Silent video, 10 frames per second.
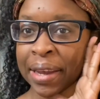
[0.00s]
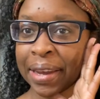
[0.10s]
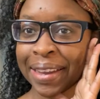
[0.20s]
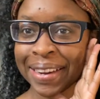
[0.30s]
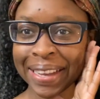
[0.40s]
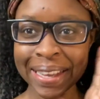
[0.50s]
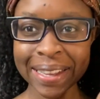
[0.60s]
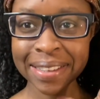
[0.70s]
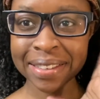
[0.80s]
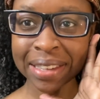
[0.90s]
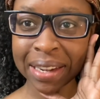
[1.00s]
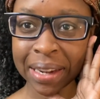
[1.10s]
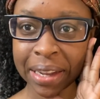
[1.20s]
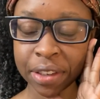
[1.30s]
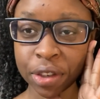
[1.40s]
It is
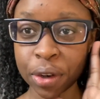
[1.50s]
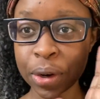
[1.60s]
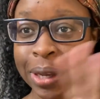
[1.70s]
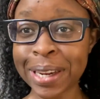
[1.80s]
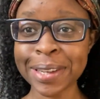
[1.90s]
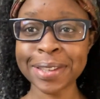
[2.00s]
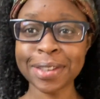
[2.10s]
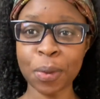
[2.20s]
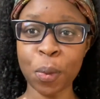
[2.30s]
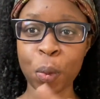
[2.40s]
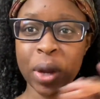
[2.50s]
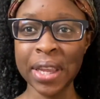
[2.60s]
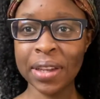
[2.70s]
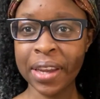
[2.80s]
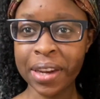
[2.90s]
later, it is way
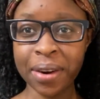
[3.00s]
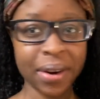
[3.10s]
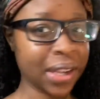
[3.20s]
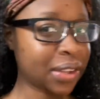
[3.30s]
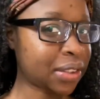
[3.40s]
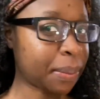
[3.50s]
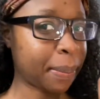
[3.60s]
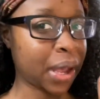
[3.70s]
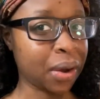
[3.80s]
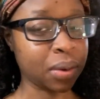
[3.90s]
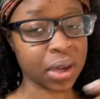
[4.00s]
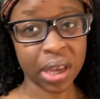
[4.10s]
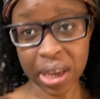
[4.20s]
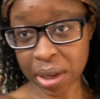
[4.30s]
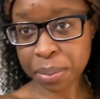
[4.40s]
later. It is about
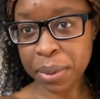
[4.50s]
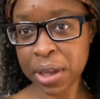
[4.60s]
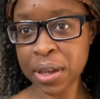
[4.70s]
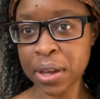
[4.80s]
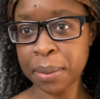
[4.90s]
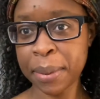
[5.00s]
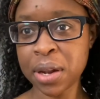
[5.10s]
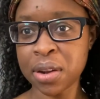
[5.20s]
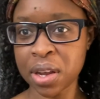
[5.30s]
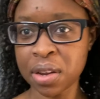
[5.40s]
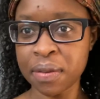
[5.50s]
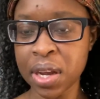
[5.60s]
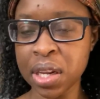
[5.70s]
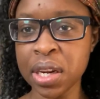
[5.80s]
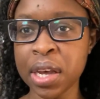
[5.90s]
8 p.m. at night
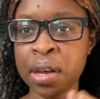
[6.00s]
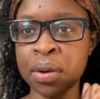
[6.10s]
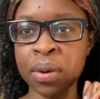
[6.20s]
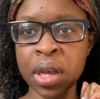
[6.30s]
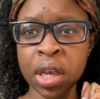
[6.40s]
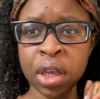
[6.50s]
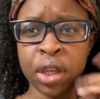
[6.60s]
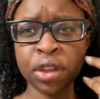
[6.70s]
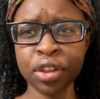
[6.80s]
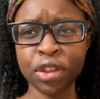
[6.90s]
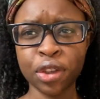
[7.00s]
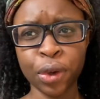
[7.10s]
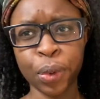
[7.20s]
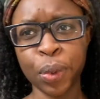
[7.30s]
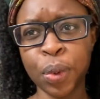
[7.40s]
right now.
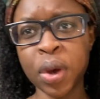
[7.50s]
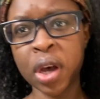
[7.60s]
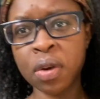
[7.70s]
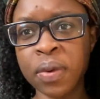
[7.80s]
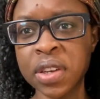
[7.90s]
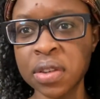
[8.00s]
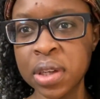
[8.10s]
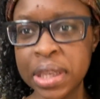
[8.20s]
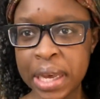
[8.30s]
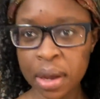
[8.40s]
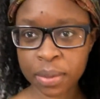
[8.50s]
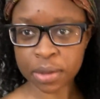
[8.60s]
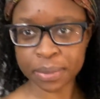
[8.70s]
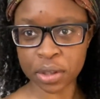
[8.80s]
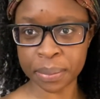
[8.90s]
So originally I was
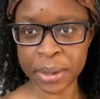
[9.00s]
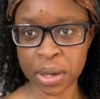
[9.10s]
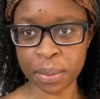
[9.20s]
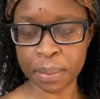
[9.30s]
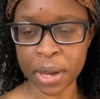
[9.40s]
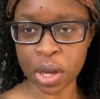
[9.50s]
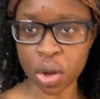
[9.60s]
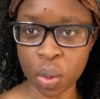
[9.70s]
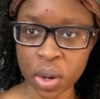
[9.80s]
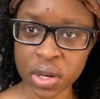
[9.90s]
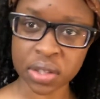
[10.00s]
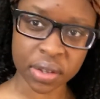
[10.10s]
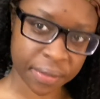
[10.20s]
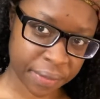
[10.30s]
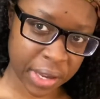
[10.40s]
supposed to meet up with my coworkers at
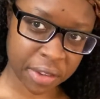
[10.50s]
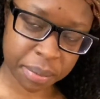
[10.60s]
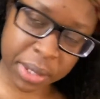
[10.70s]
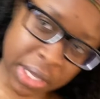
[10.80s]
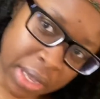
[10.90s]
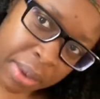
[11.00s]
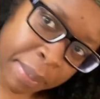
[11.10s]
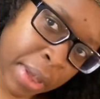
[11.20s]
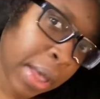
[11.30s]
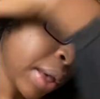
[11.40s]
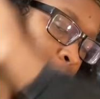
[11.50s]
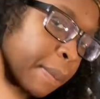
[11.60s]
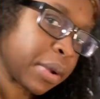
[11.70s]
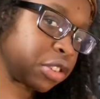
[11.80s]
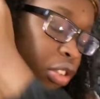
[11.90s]
5 p.m.,
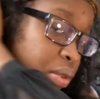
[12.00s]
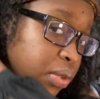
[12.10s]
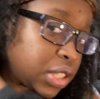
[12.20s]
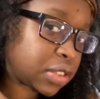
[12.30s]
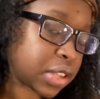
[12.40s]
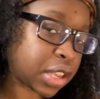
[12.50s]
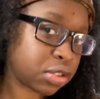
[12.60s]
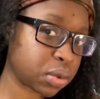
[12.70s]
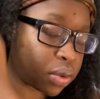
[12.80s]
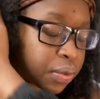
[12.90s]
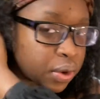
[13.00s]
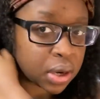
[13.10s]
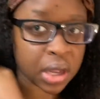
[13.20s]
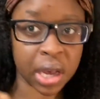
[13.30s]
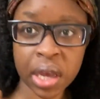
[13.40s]
but she rescheduled for
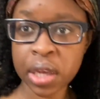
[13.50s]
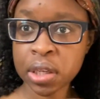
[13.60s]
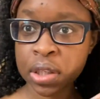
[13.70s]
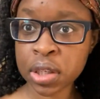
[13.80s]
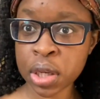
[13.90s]
9.